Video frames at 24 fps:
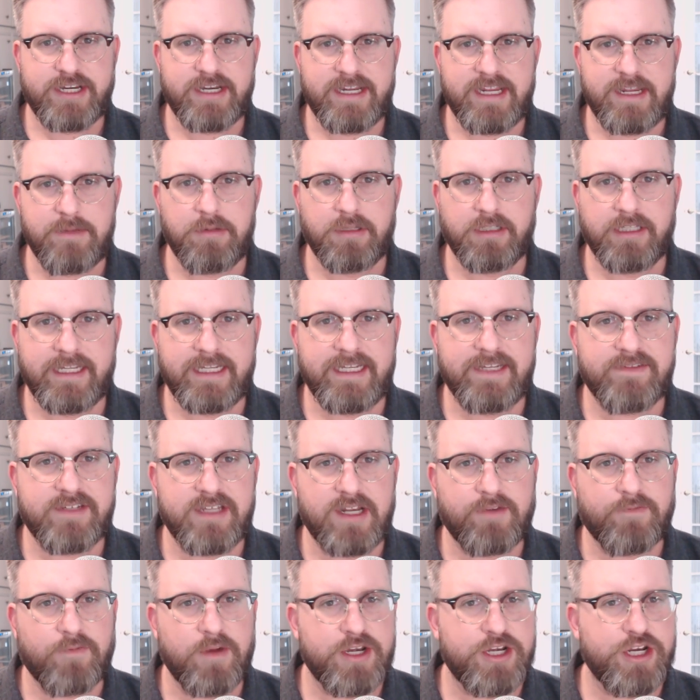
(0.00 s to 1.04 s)
And he believes
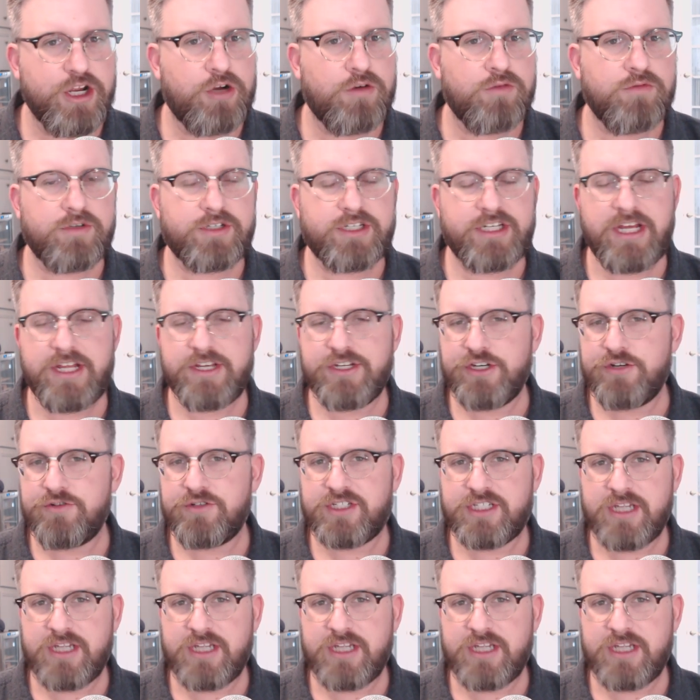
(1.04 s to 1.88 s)
that if we don't do